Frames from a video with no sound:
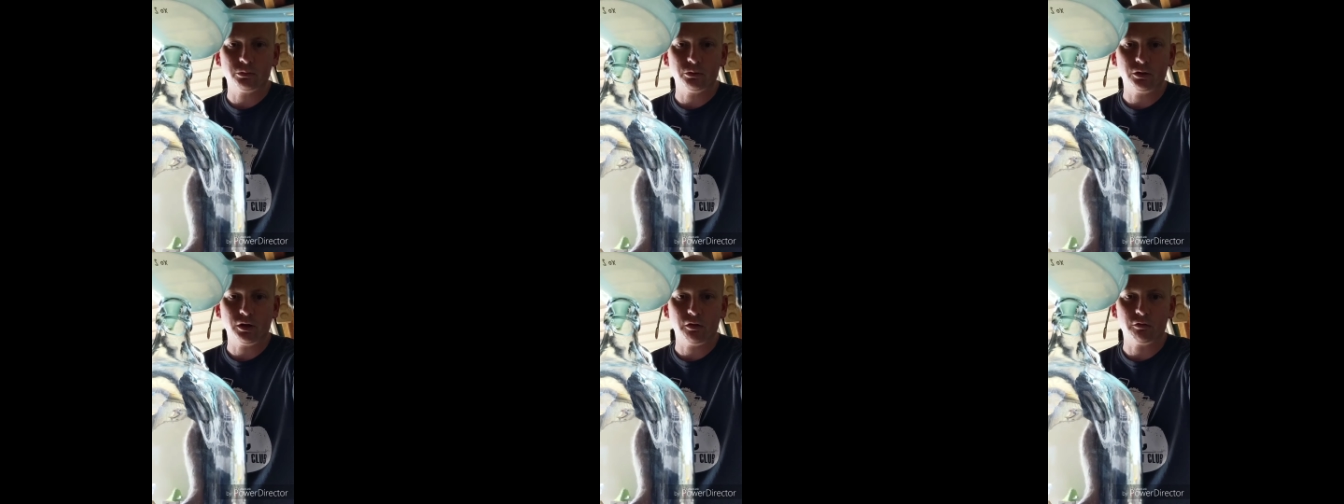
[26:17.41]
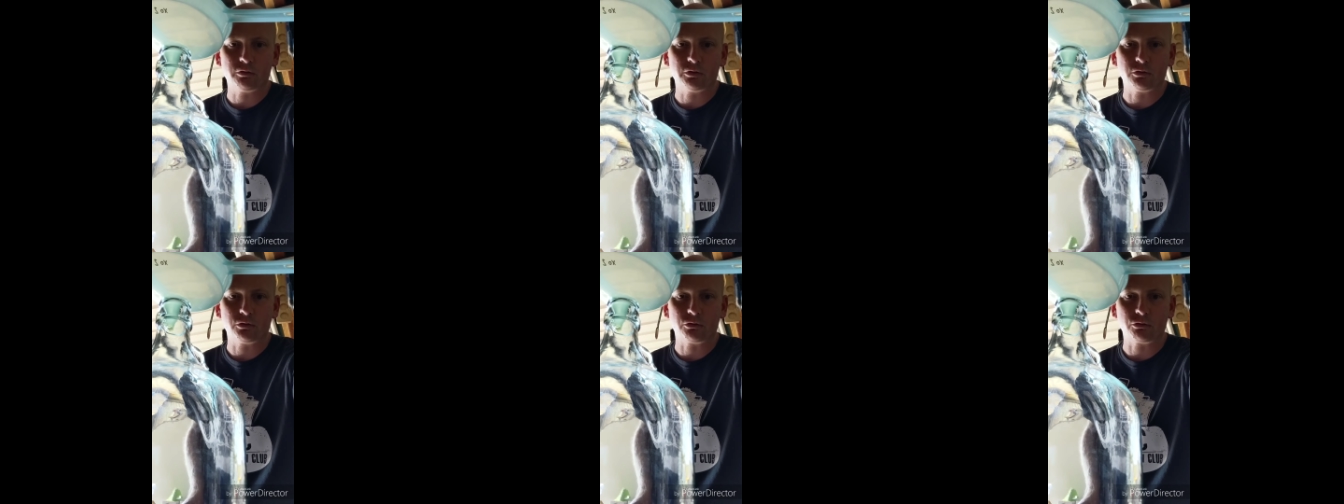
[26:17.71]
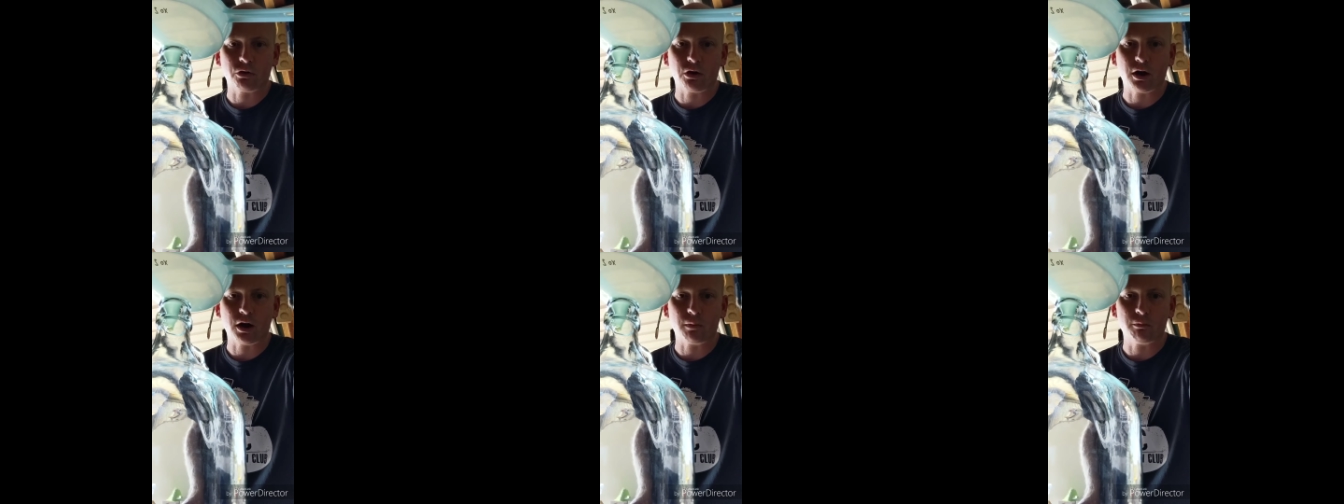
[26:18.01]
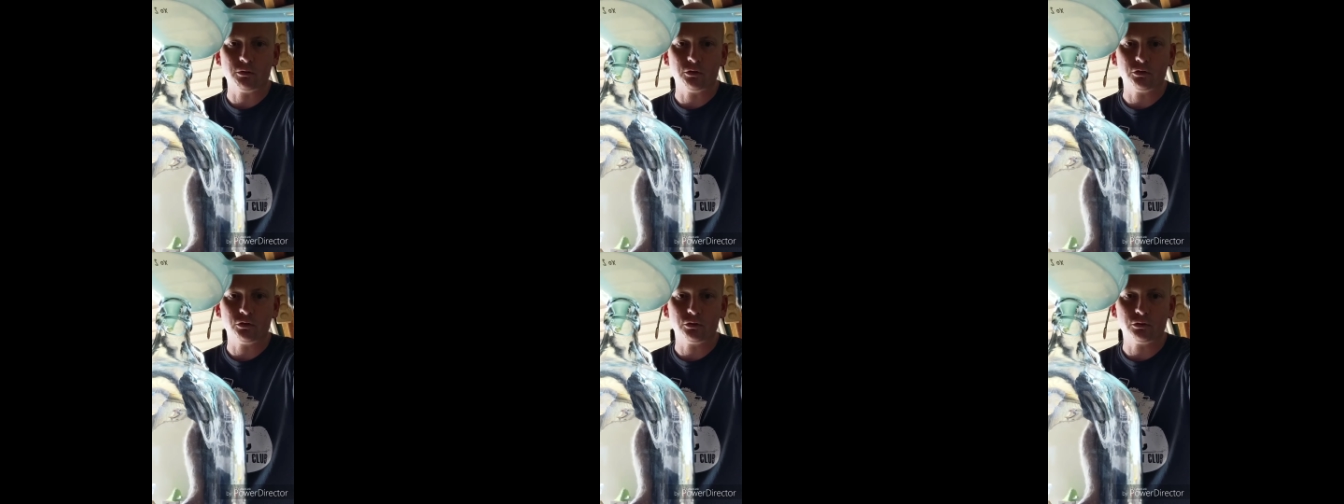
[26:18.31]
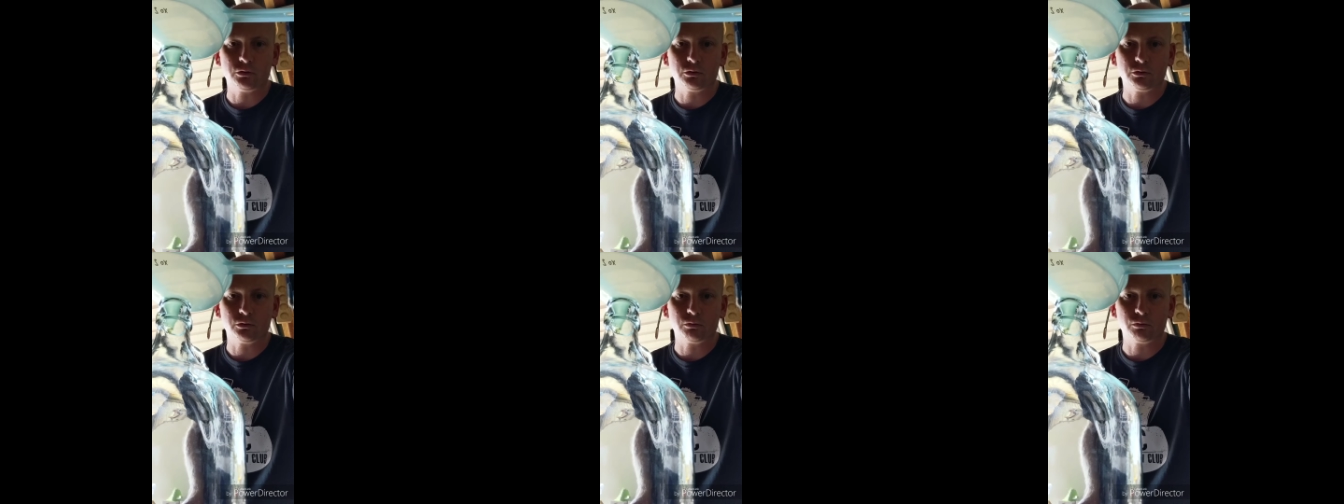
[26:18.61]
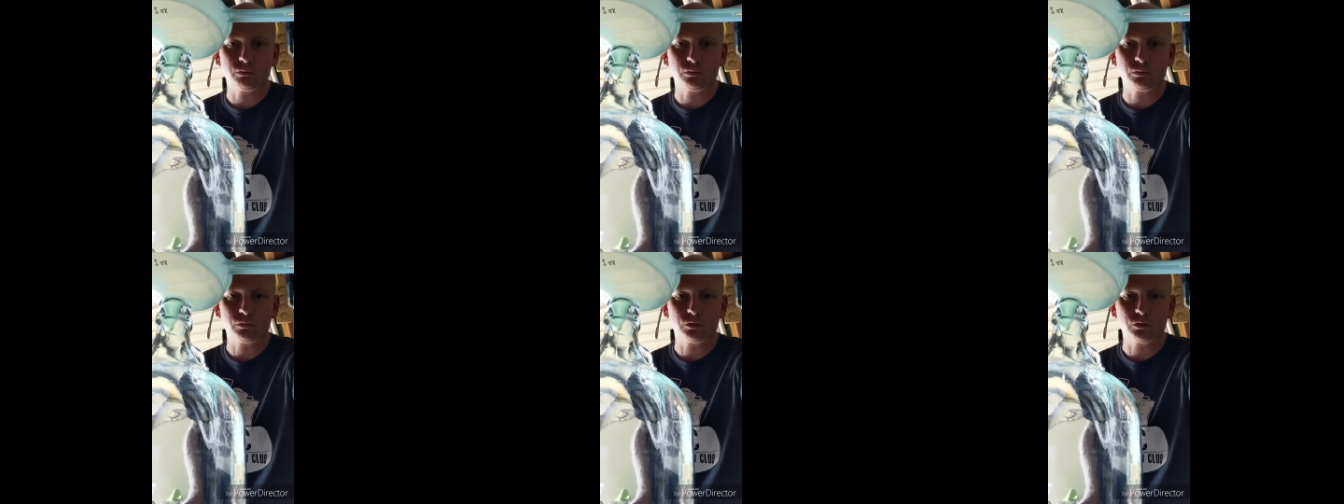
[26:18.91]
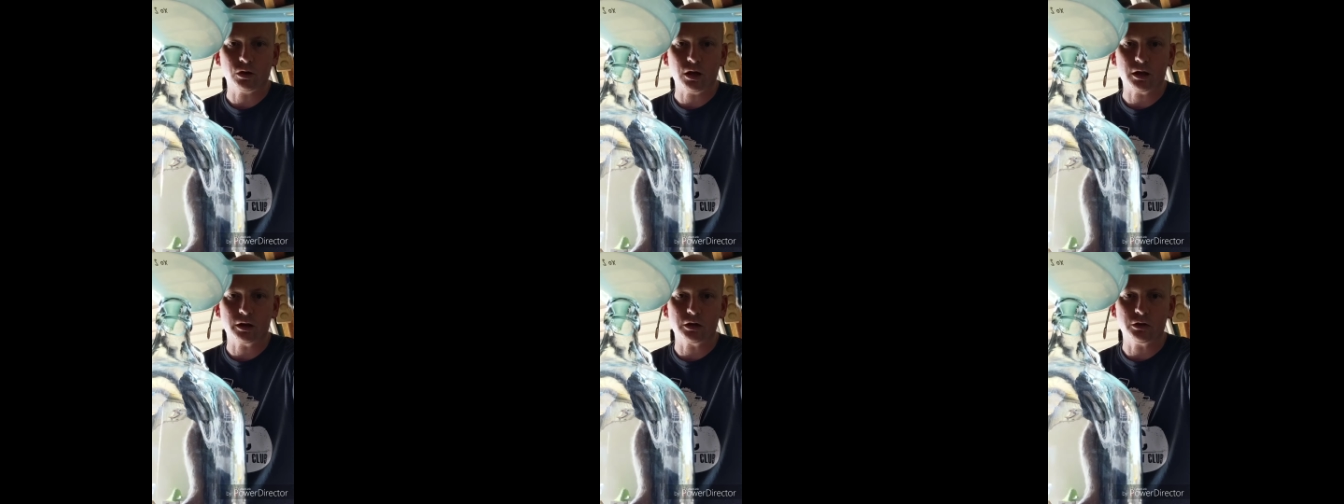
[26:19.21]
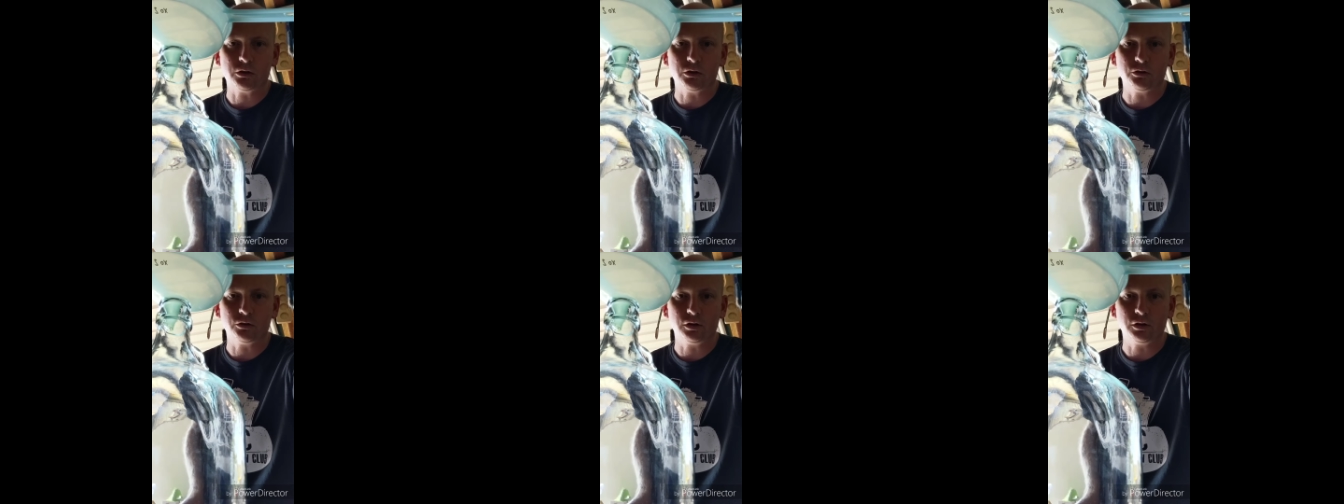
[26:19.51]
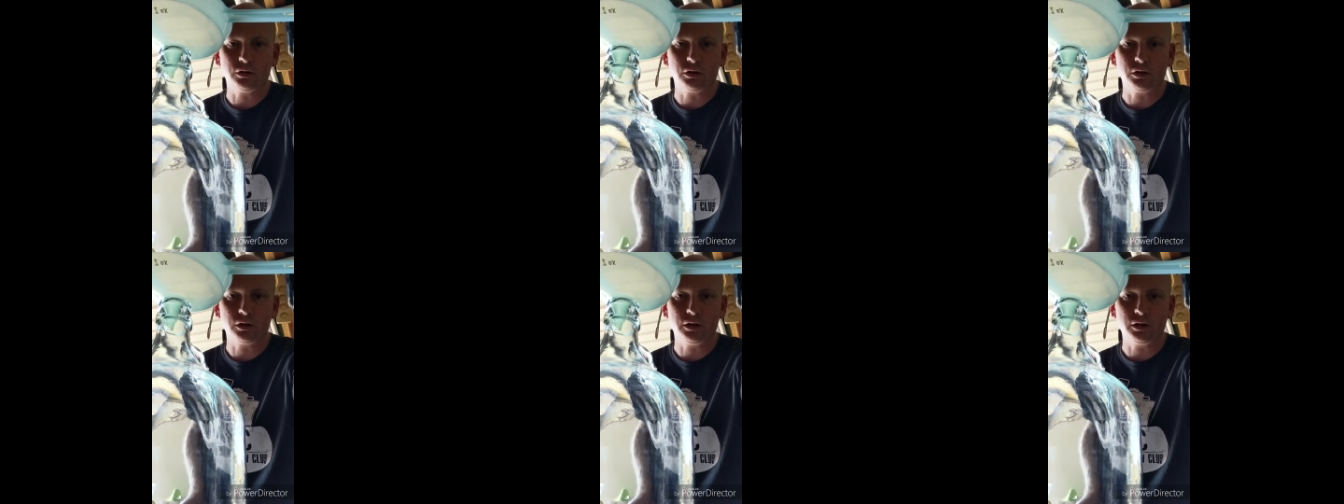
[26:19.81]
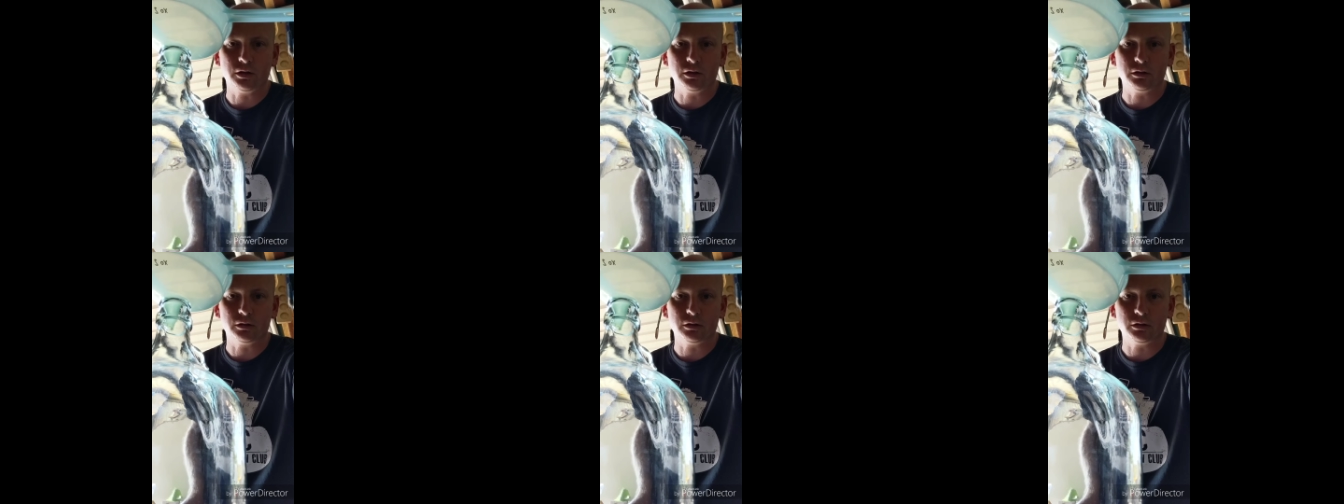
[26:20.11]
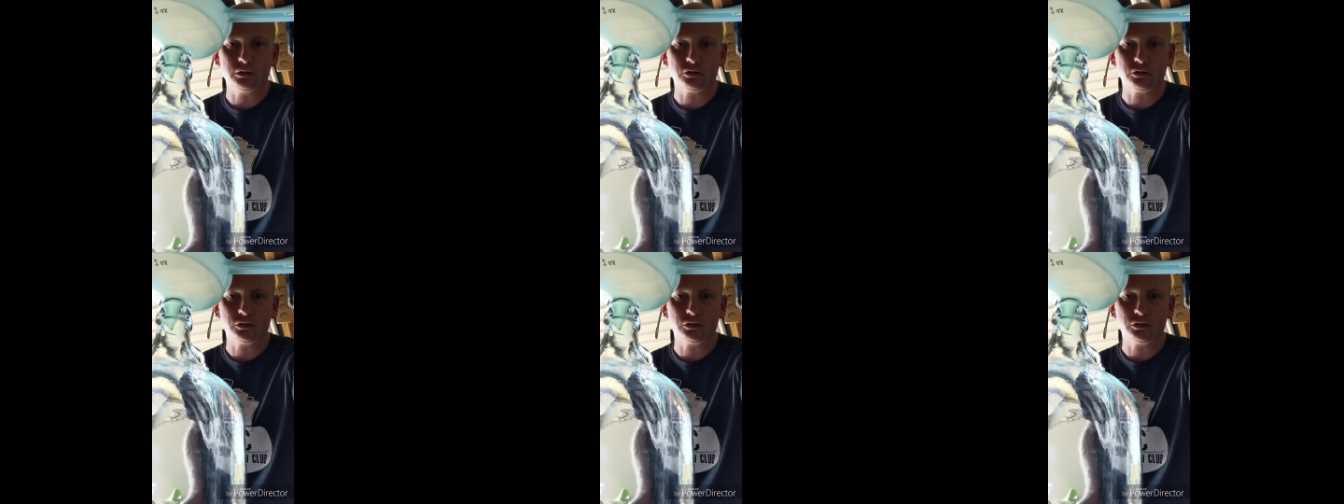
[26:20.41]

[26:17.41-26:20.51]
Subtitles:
I'm having the dramas, only using the